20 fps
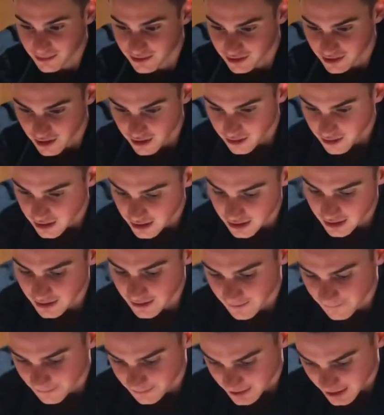So
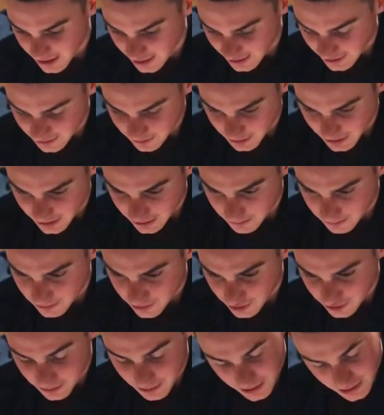yeah, those
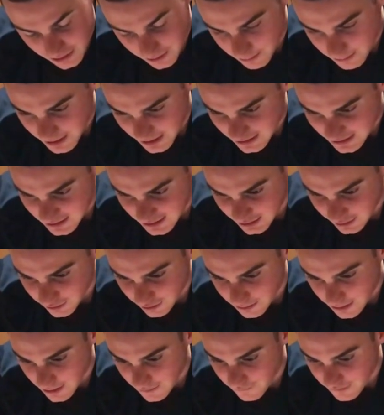are probably the biggest things
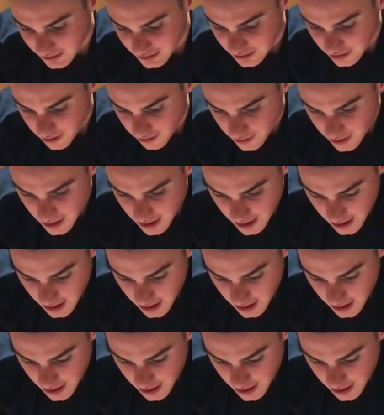from that video.